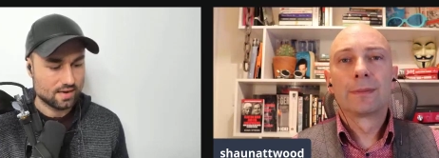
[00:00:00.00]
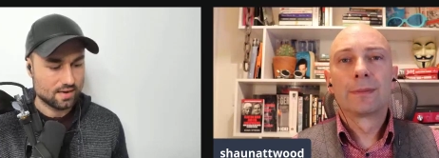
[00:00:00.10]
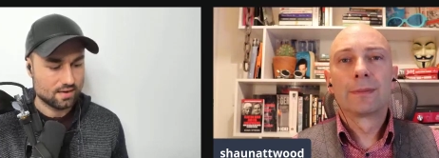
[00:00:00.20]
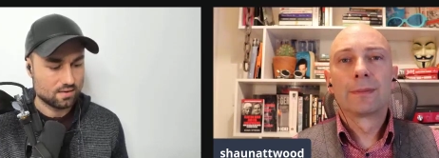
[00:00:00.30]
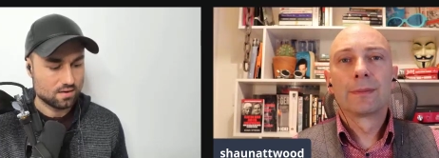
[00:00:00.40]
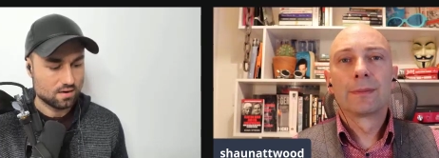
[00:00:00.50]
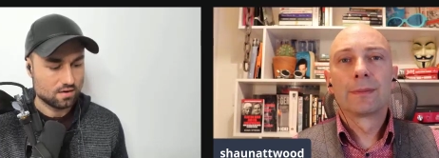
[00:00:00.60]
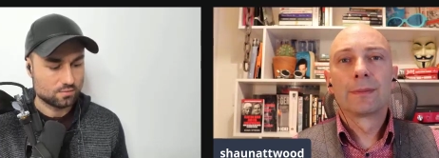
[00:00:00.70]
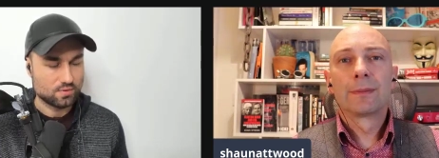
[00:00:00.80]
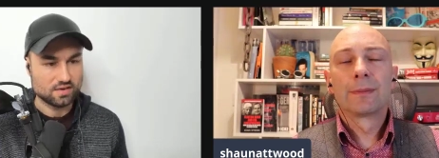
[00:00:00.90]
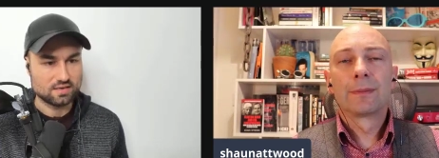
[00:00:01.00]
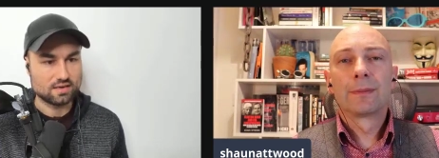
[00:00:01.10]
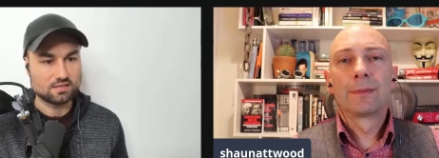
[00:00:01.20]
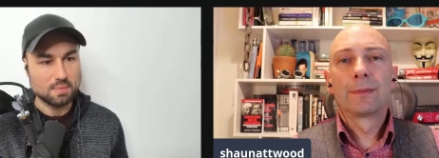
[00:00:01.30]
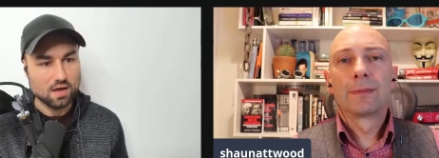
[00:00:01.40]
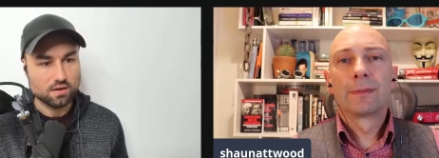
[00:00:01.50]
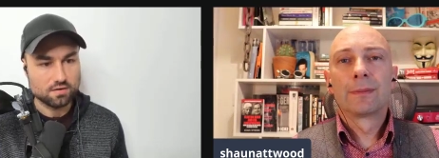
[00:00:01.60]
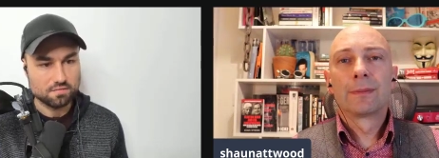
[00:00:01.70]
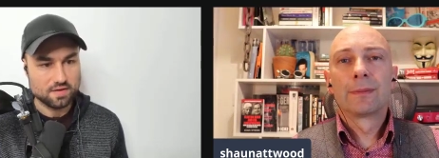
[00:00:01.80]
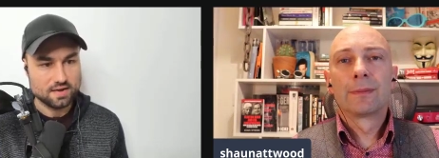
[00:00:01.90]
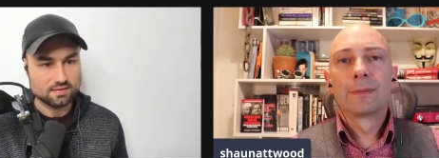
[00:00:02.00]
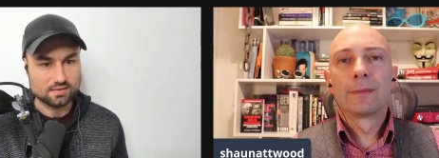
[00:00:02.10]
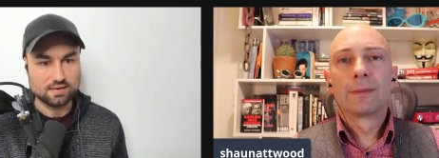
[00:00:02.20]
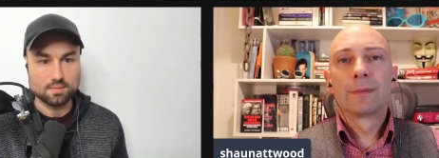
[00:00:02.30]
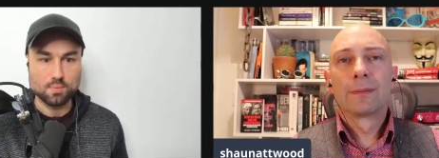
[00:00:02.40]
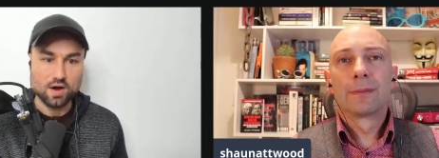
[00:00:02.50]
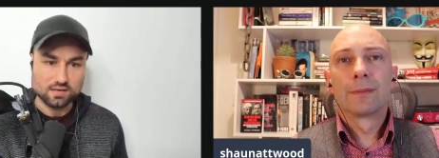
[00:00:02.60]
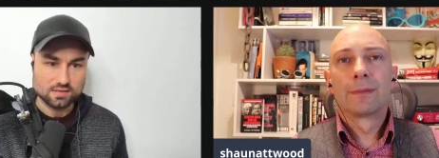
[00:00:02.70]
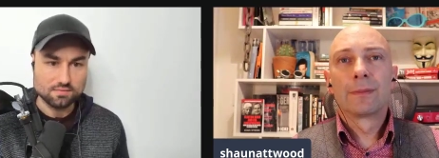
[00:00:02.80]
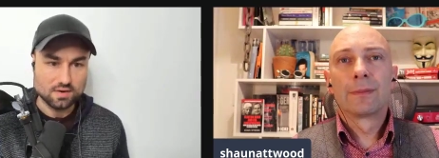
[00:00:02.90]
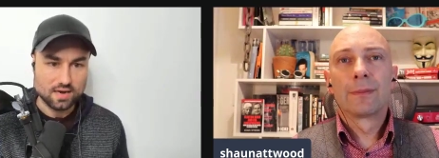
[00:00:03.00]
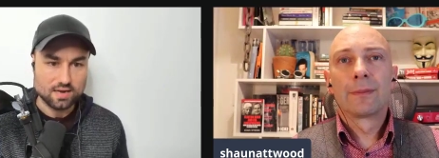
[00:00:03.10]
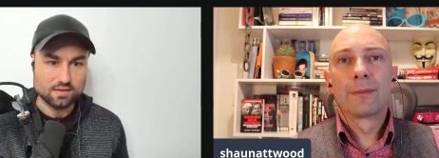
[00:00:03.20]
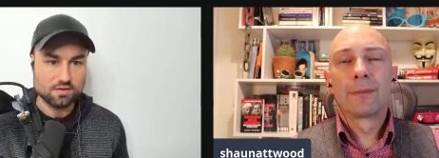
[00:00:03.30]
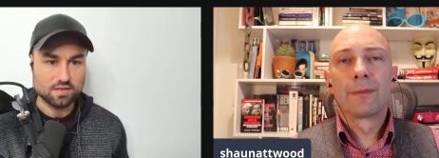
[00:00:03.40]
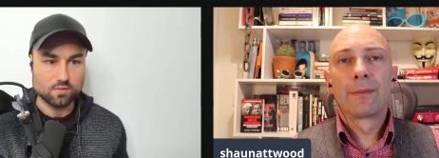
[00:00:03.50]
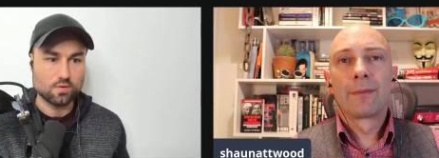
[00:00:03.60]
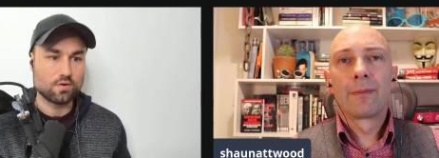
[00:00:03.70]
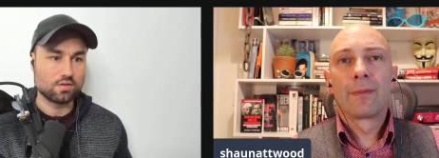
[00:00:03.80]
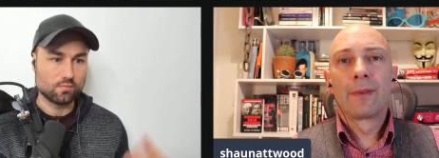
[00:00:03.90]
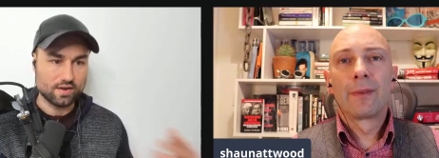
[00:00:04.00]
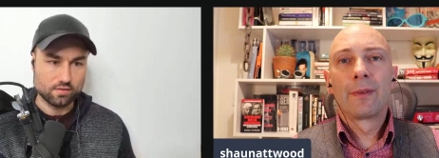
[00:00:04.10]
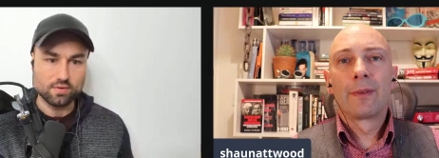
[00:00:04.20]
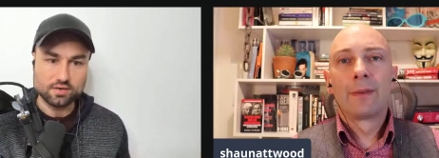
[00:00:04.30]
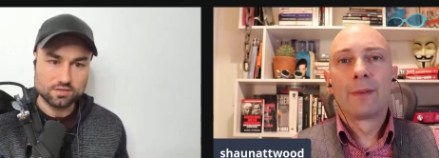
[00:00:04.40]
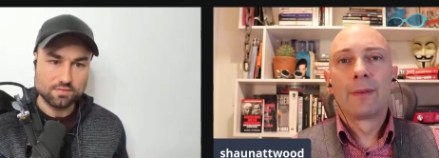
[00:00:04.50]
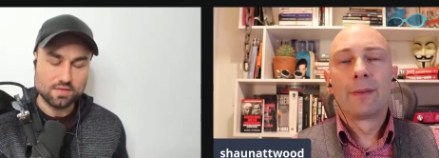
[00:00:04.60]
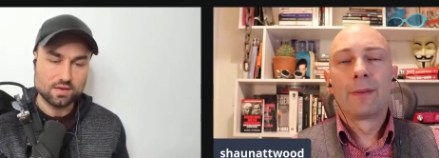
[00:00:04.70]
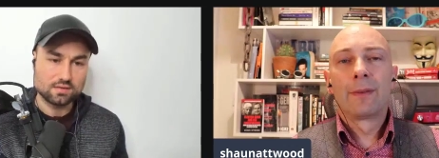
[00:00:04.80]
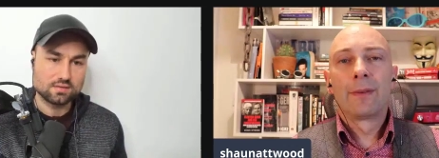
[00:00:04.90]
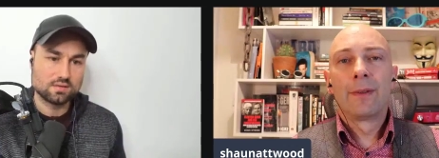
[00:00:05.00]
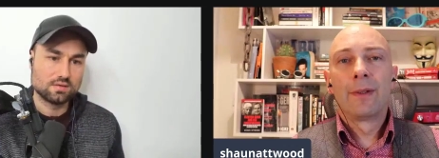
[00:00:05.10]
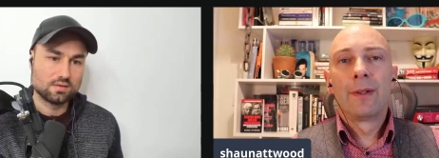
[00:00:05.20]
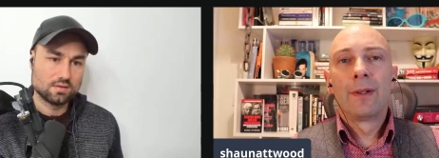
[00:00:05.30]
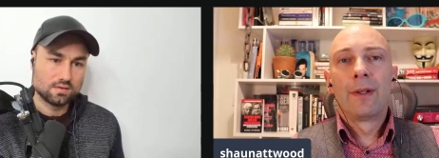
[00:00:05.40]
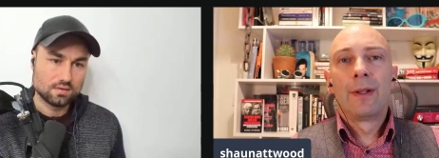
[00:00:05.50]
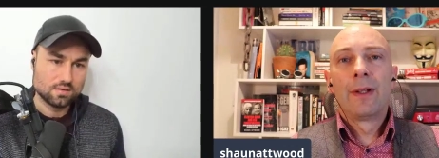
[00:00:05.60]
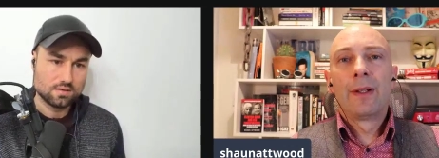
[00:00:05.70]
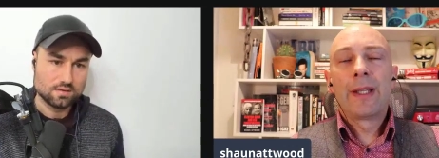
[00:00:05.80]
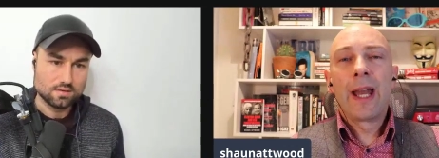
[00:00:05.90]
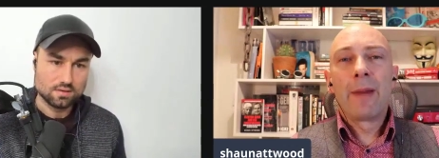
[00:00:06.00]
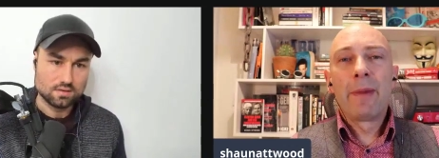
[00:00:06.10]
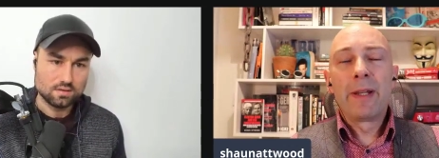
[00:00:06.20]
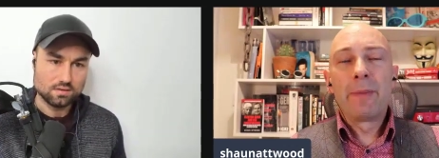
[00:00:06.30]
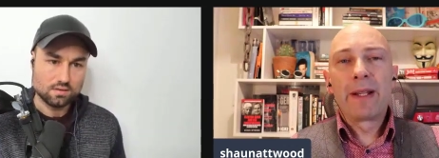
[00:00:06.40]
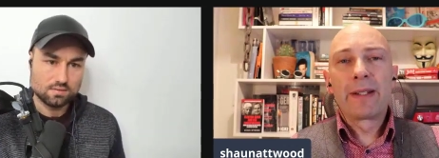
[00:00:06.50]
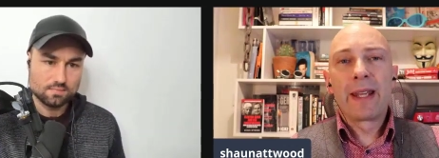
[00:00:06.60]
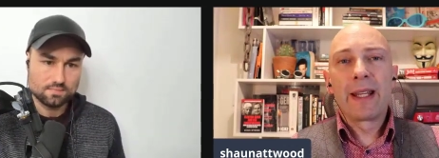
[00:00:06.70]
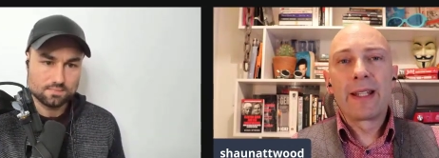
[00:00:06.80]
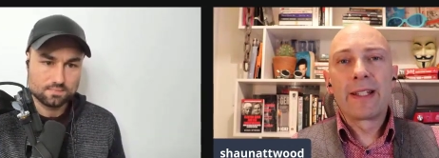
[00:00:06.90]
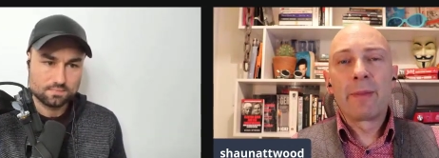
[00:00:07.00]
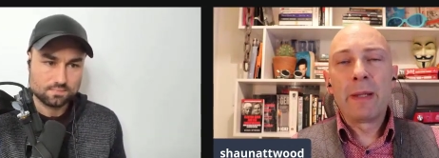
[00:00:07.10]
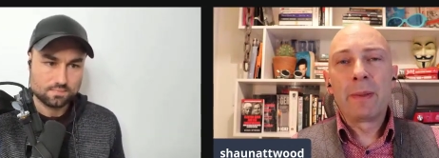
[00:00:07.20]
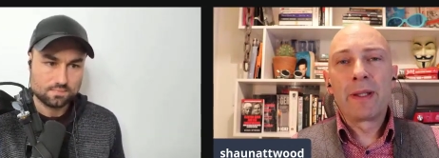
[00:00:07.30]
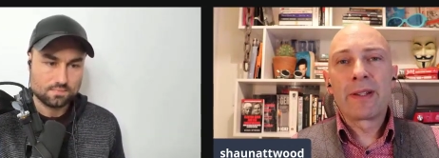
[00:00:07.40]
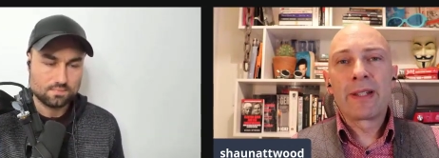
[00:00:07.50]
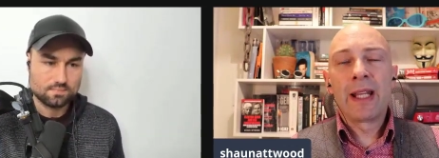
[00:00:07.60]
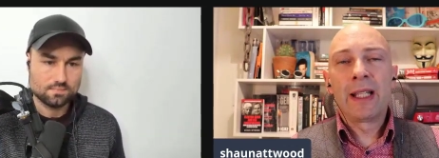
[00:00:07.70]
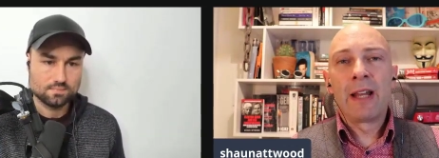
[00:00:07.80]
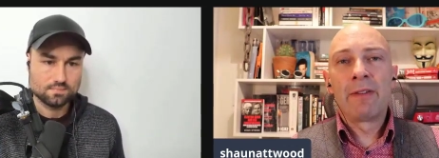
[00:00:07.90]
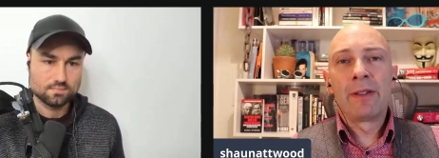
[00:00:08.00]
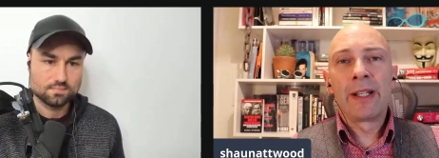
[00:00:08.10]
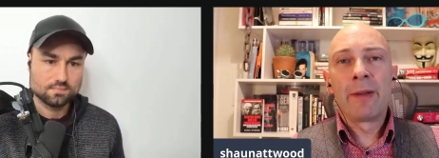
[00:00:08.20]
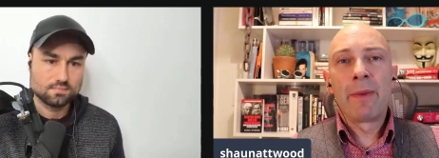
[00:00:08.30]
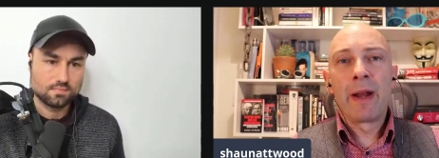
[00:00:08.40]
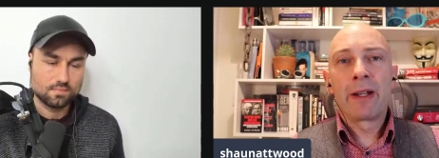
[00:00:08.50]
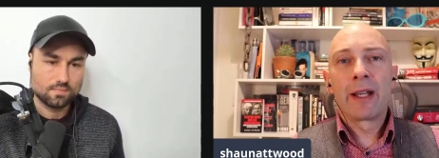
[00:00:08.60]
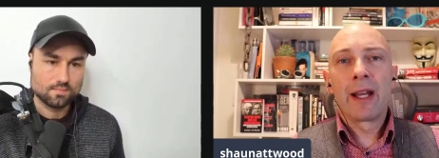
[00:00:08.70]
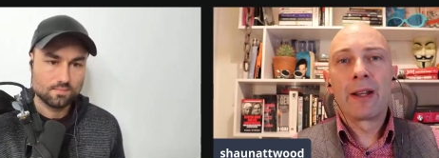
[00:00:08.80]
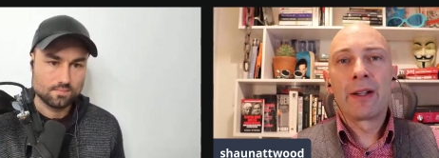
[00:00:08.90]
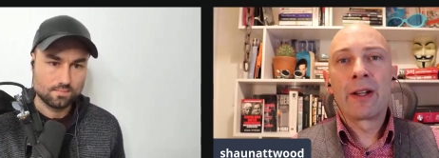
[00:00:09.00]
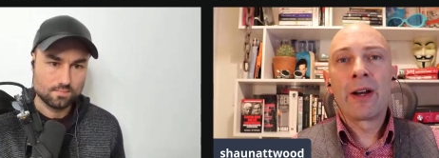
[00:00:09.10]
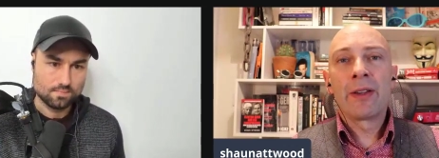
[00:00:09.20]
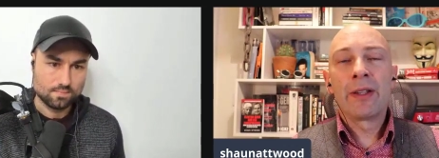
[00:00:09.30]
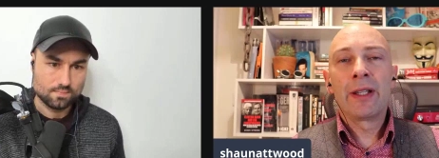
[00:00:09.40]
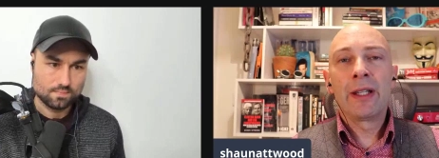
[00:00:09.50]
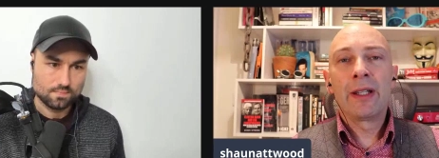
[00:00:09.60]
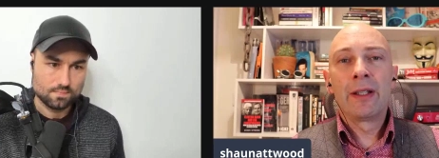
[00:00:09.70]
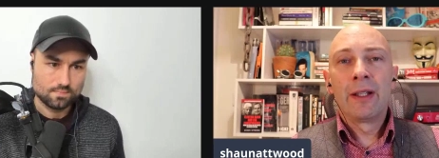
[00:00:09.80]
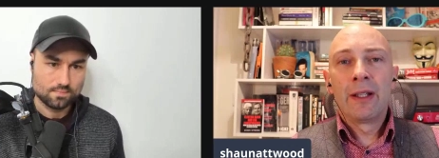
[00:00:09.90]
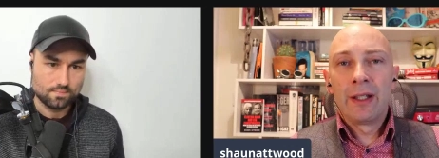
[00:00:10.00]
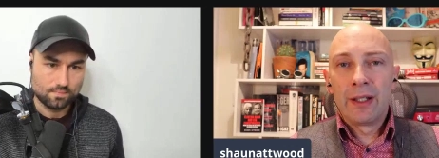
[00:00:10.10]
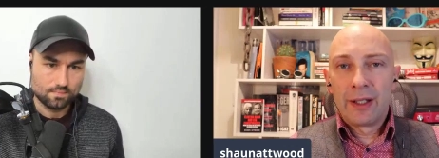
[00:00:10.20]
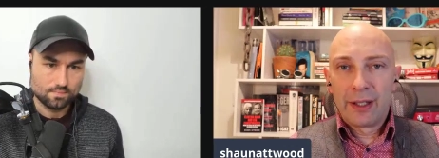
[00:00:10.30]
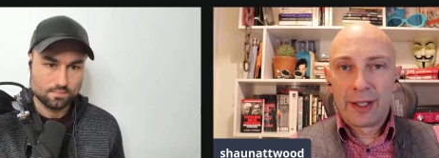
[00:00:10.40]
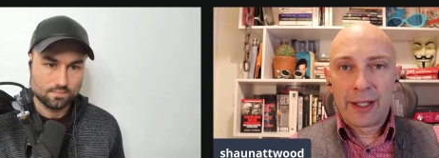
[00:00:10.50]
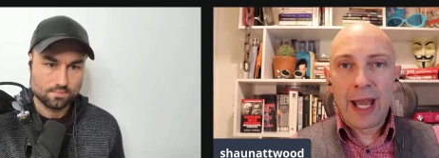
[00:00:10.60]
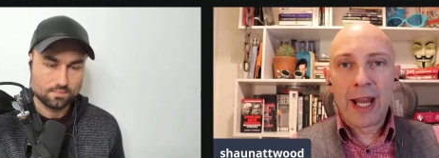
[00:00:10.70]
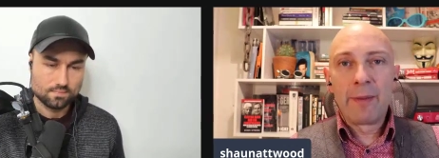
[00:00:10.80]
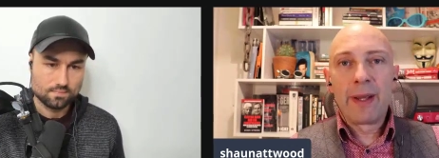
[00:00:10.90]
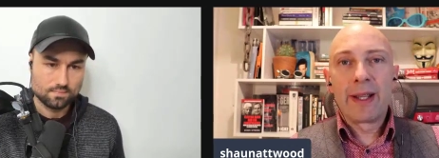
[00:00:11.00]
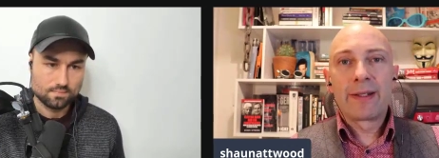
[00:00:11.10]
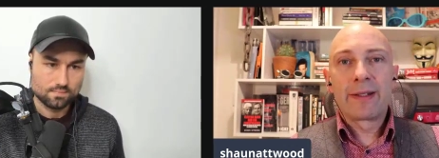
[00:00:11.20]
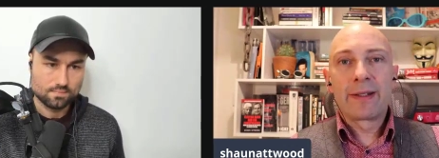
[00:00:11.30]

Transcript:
Speaker 1: that is putting like a smile on your face, it's kind of positive light that you think we're going in the right direction of things?
Speaker 2: Yeah, I mean, the biggest thing is that people at the state level in America got the cannabis